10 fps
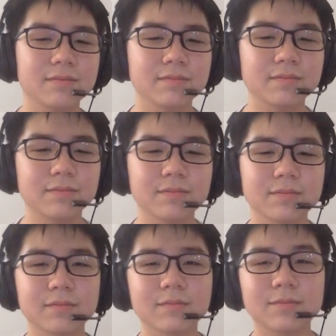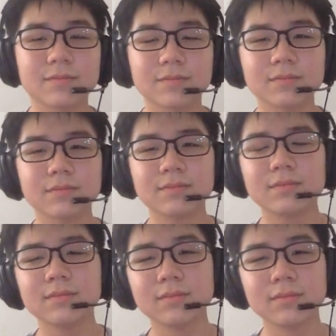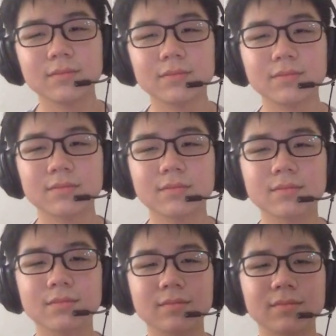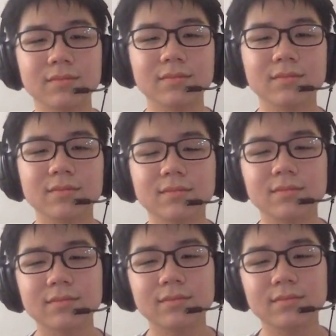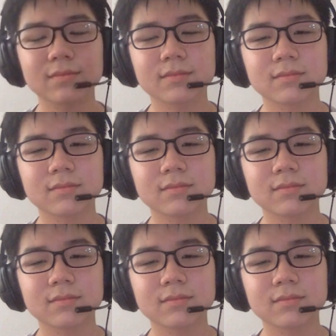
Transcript: No words are spoken by the person on screen.